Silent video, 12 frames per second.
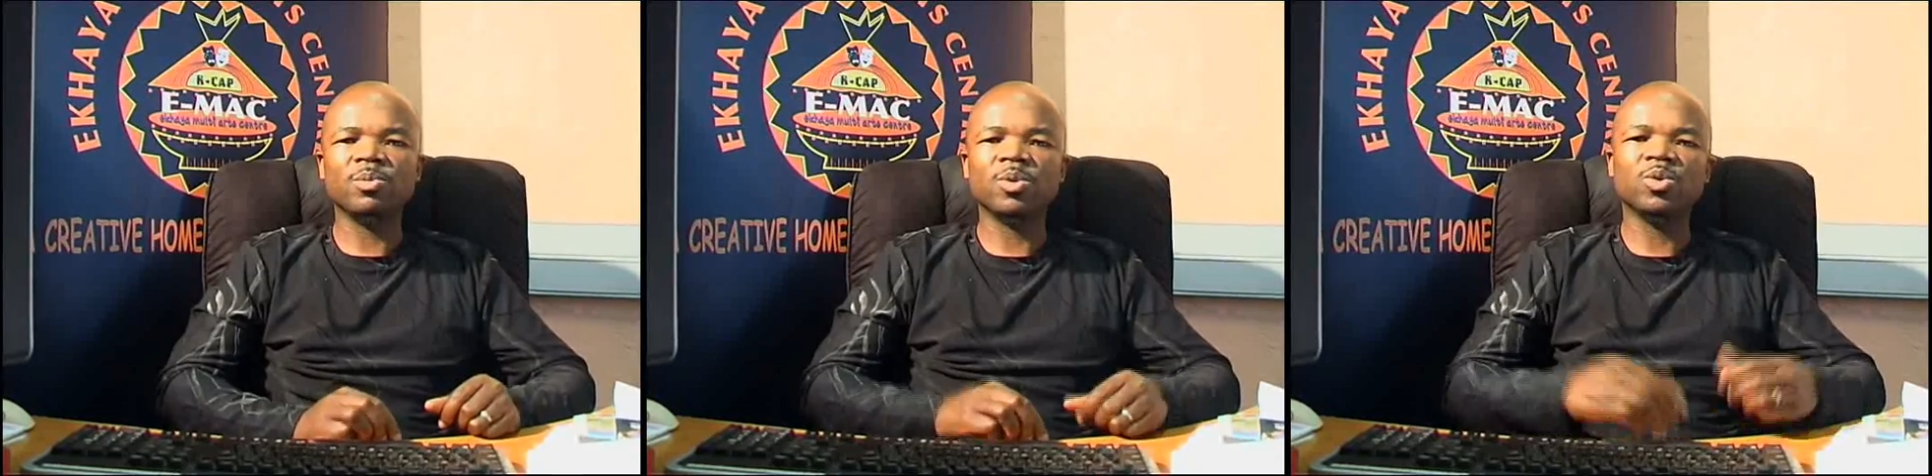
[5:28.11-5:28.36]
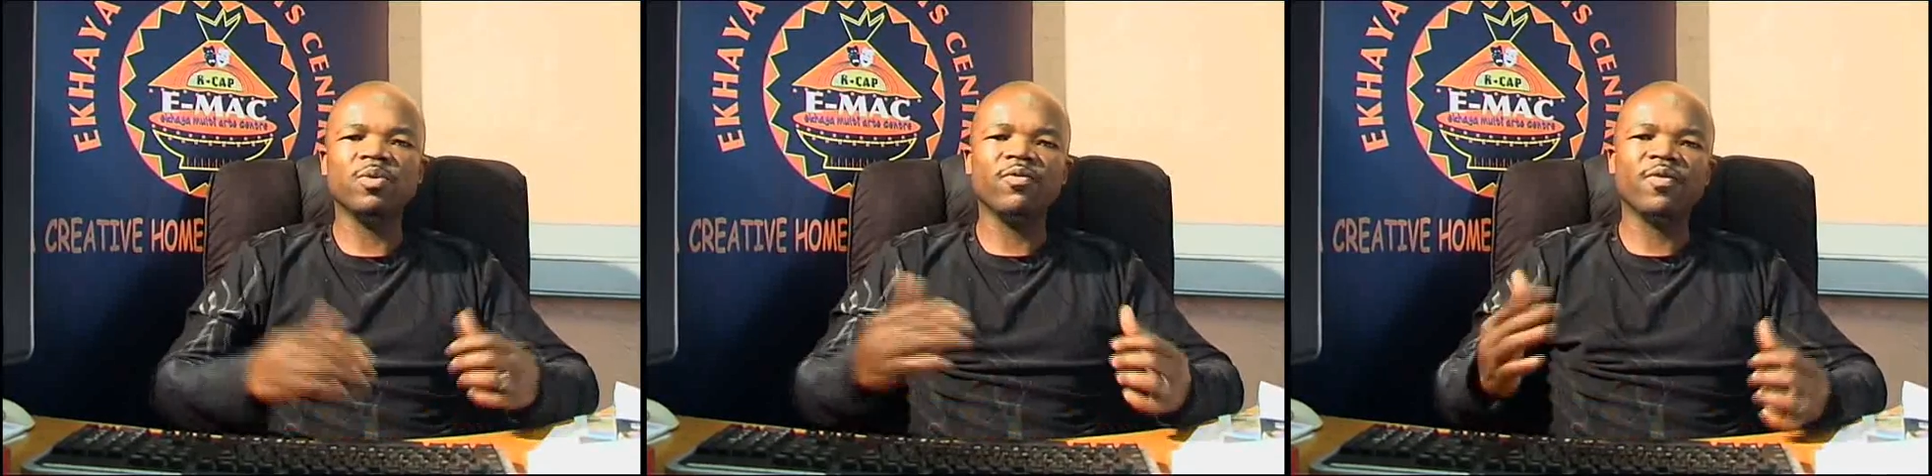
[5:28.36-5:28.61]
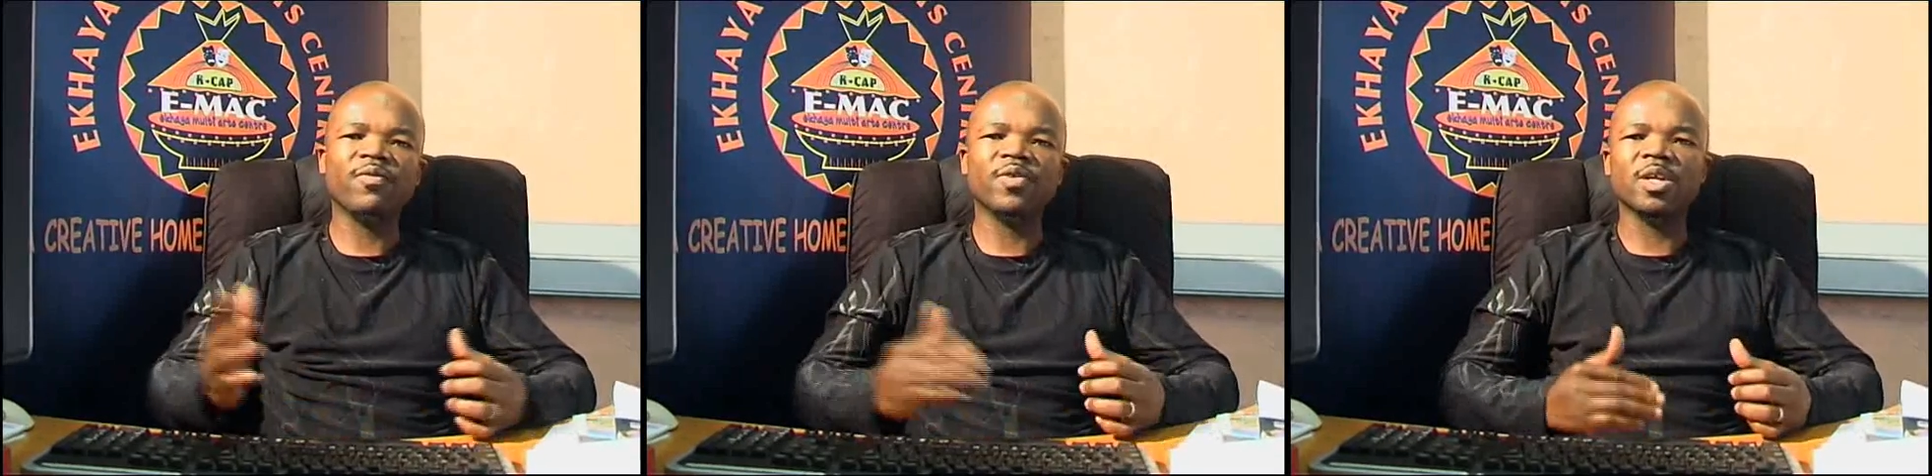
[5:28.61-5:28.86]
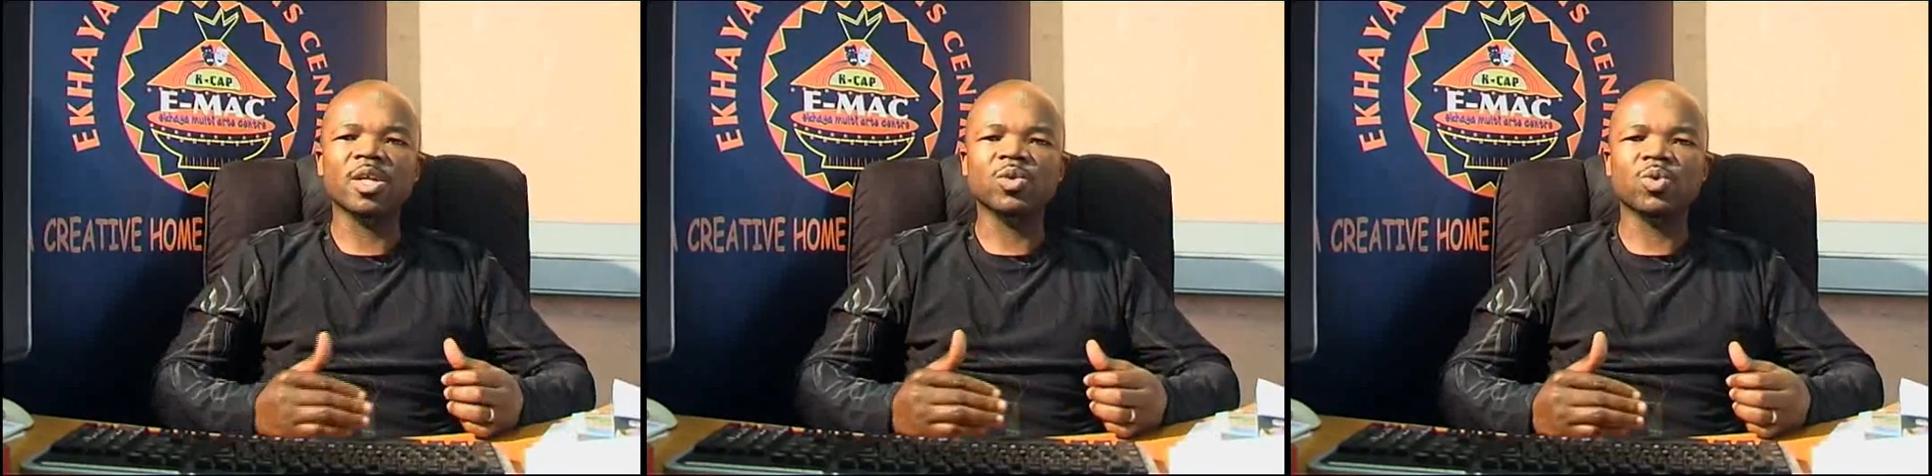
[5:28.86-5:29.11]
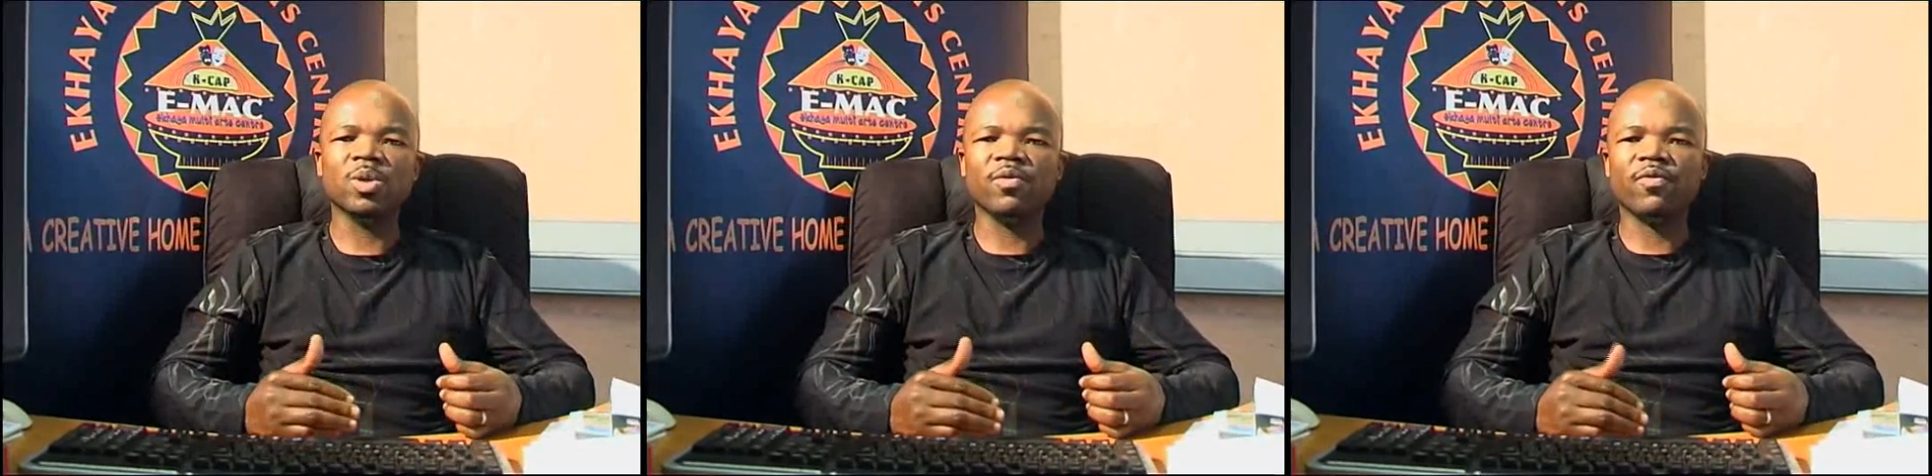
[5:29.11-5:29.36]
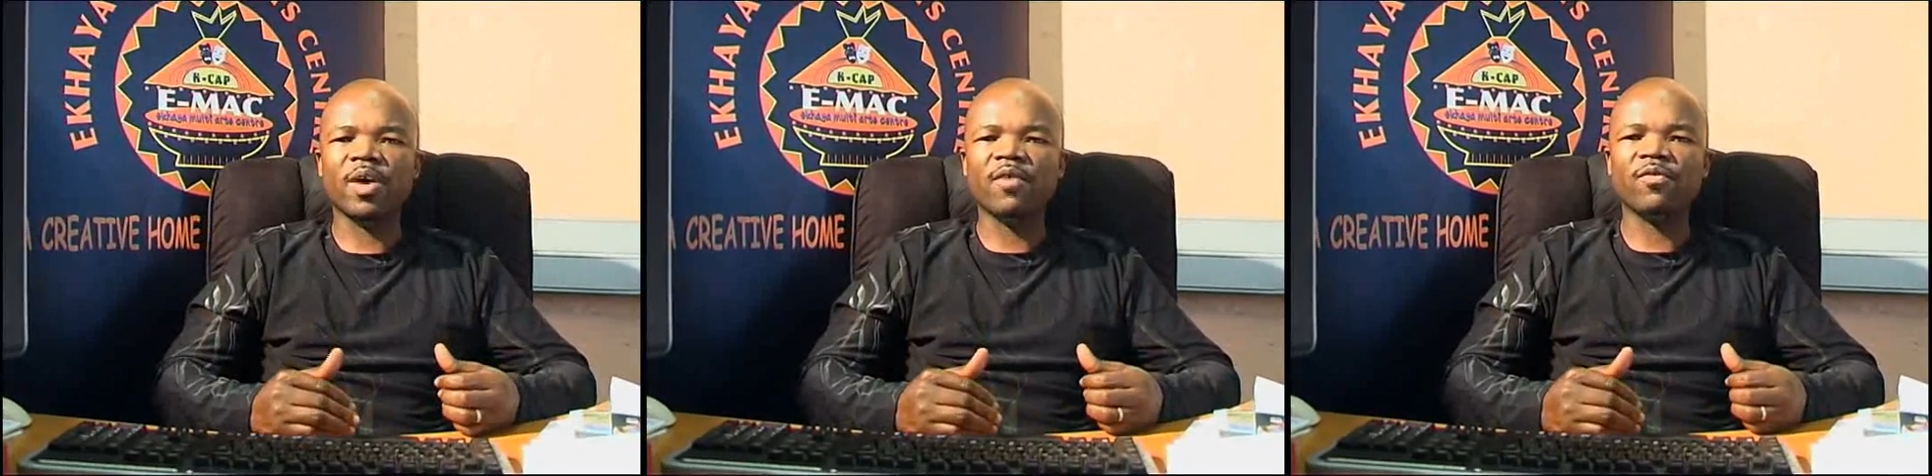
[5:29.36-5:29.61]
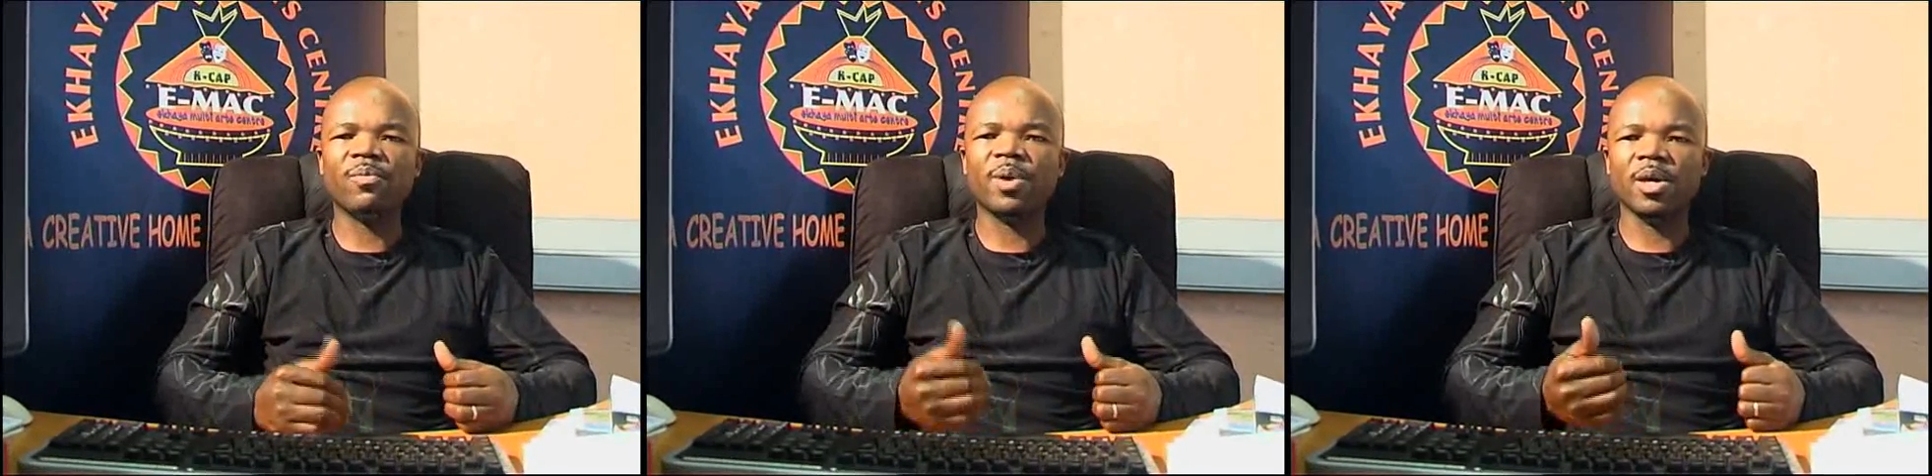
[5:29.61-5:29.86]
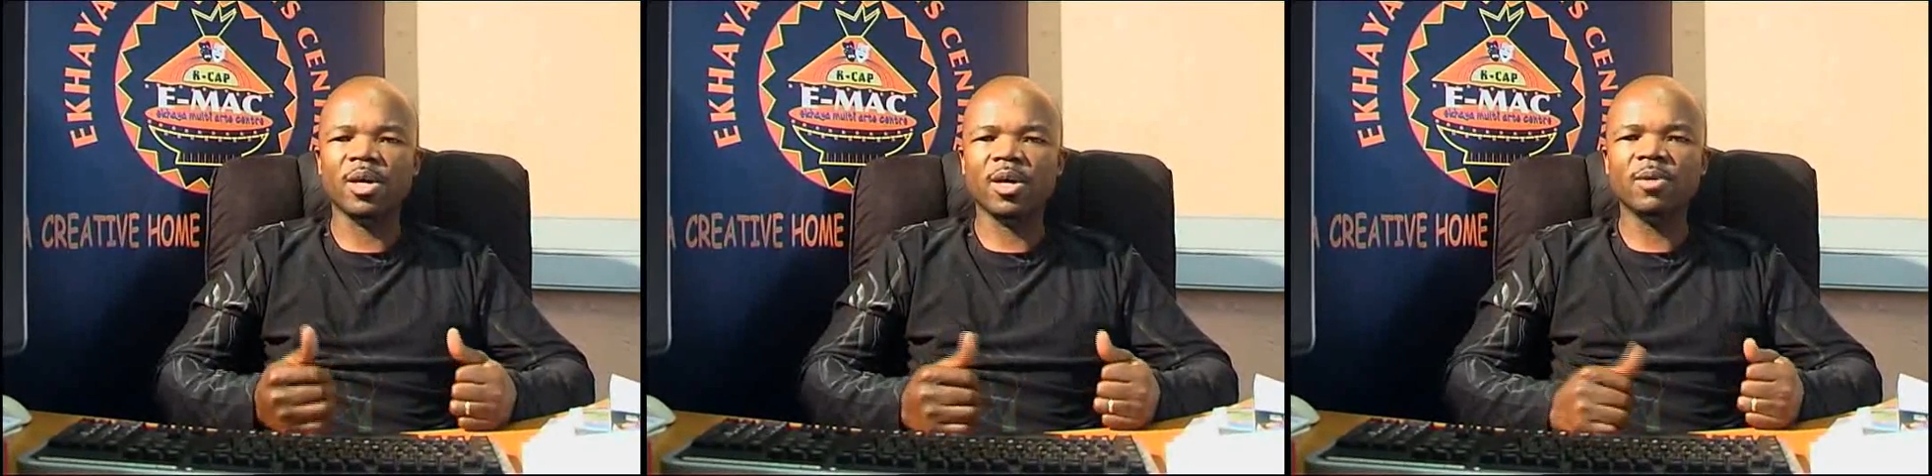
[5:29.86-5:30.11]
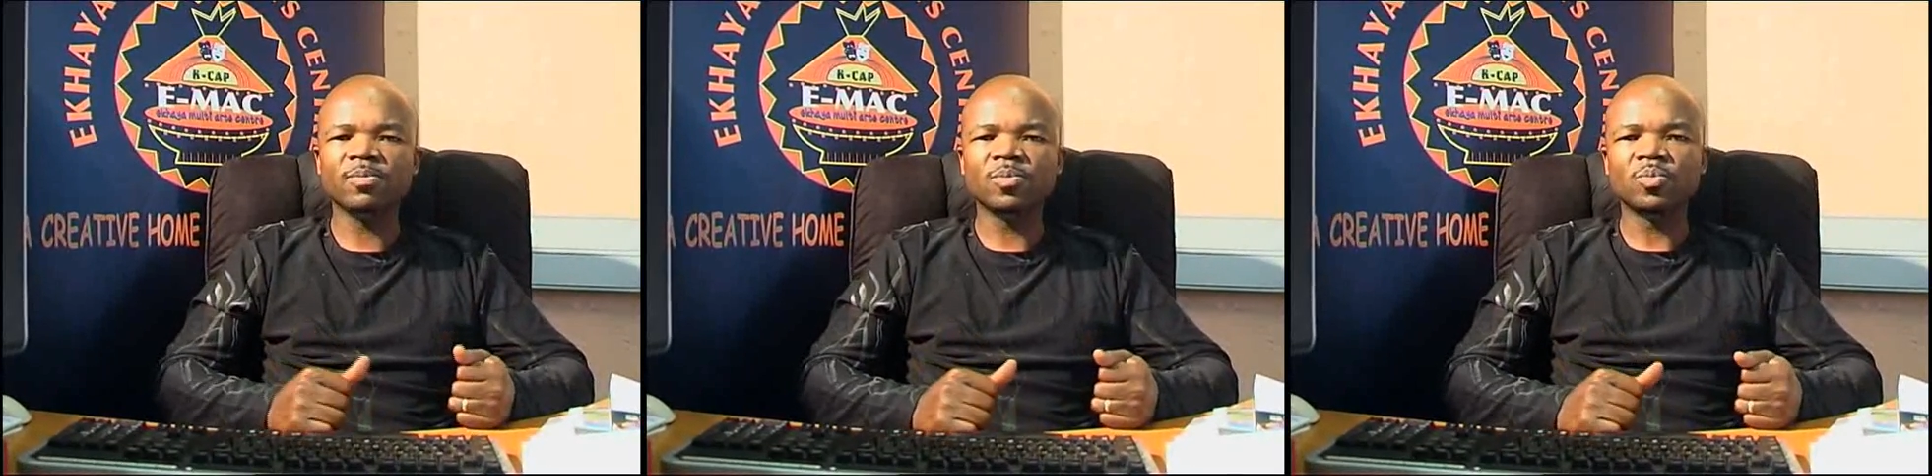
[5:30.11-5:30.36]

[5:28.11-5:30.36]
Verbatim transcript: between 15 and 25 per year